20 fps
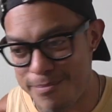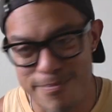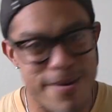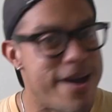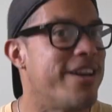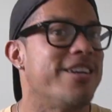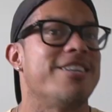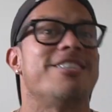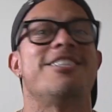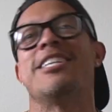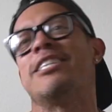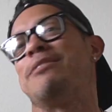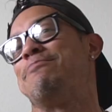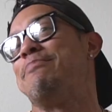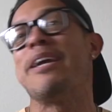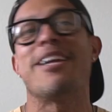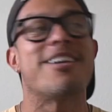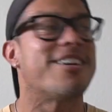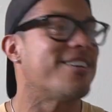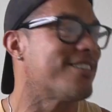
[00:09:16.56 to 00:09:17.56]
buddy, just
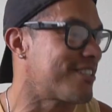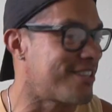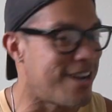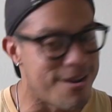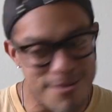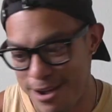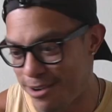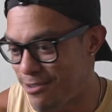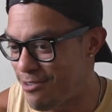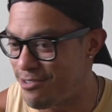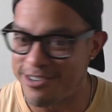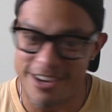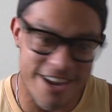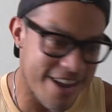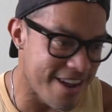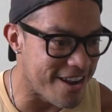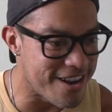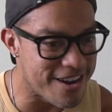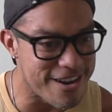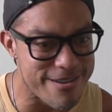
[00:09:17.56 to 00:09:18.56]
peanuts, come on,
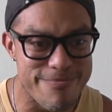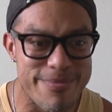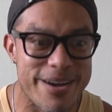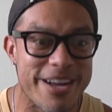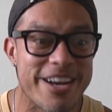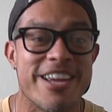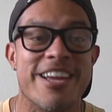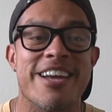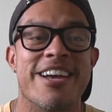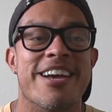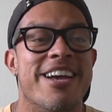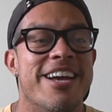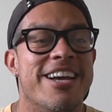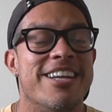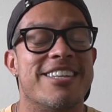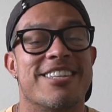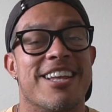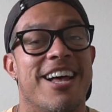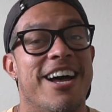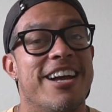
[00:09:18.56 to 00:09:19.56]
yeah, buddy.
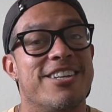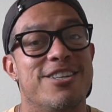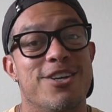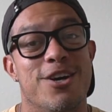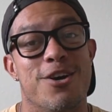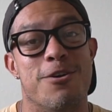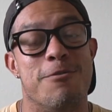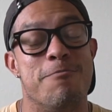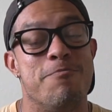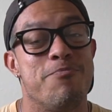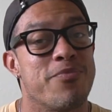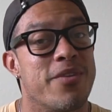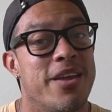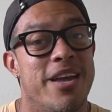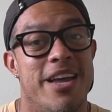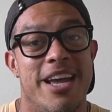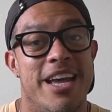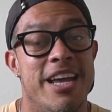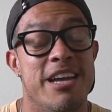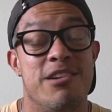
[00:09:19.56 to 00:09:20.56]
It's like, dude,
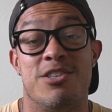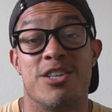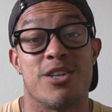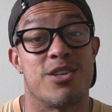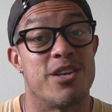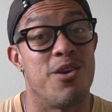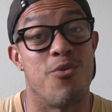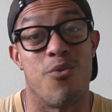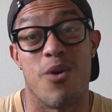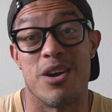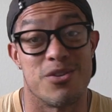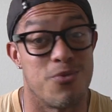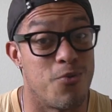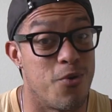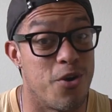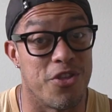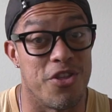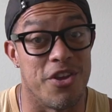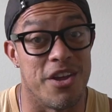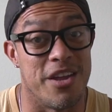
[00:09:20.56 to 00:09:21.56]
it wasn't
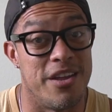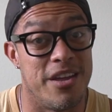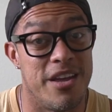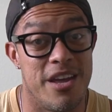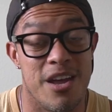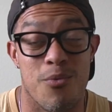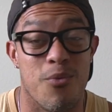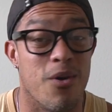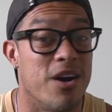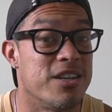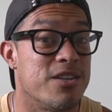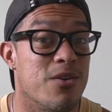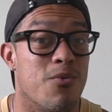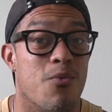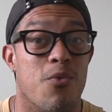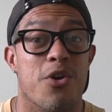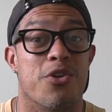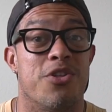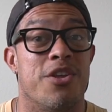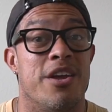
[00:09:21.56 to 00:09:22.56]
worth it. It
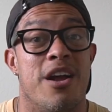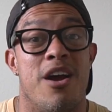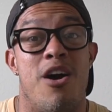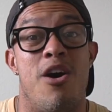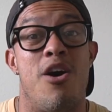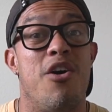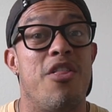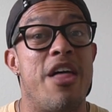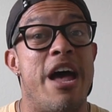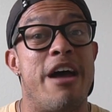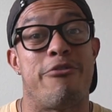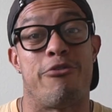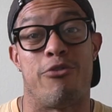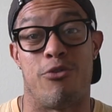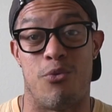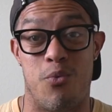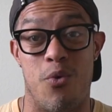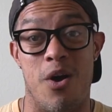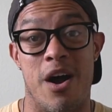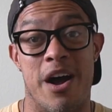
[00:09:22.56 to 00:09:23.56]
wasn't worth it. All that
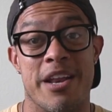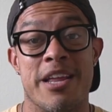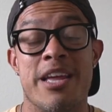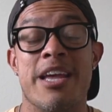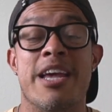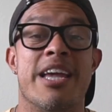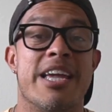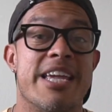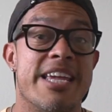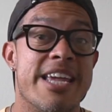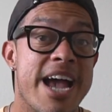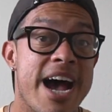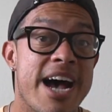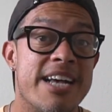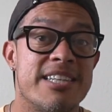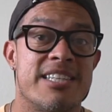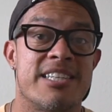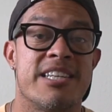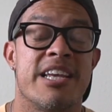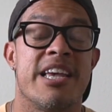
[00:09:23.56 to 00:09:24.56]
for what?
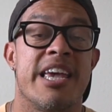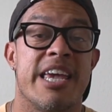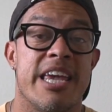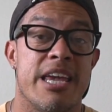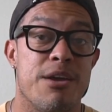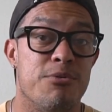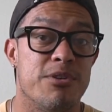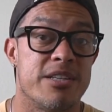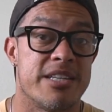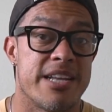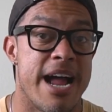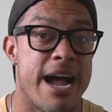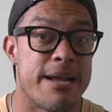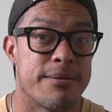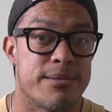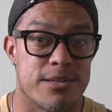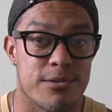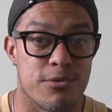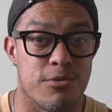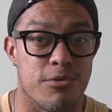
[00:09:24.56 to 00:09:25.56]
Yes, he was an
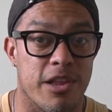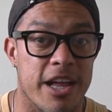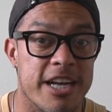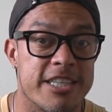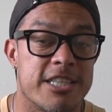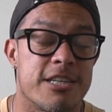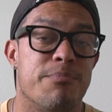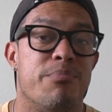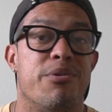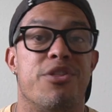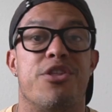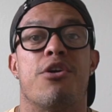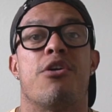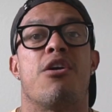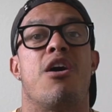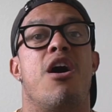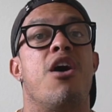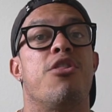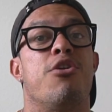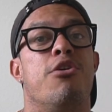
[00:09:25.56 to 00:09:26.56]
absolute legend, but there
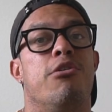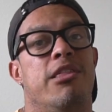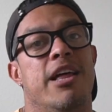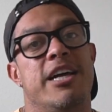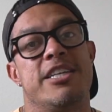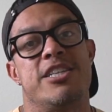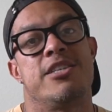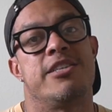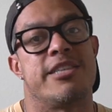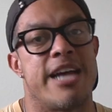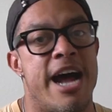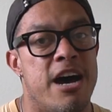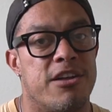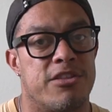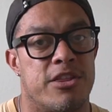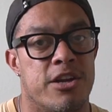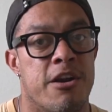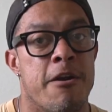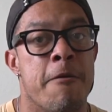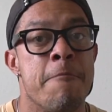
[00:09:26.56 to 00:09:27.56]
are other legends
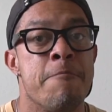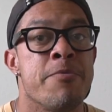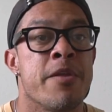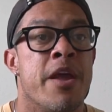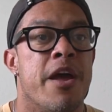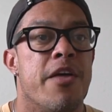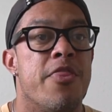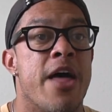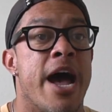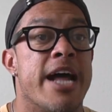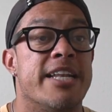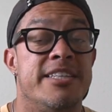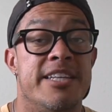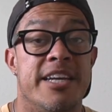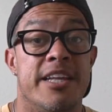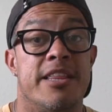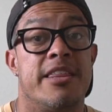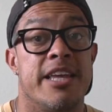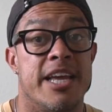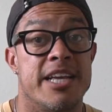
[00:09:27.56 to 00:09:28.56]
out there that
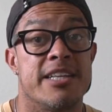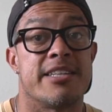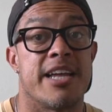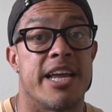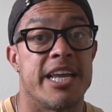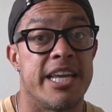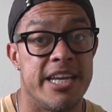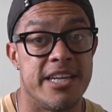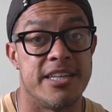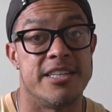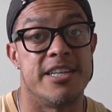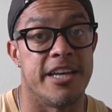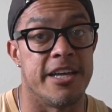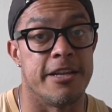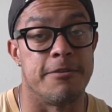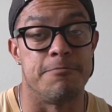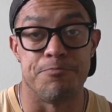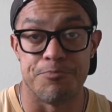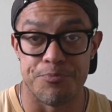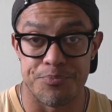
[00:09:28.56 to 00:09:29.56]
did things that he
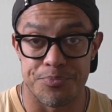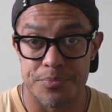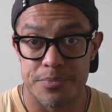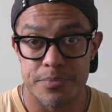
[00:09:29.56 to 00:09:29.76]
did.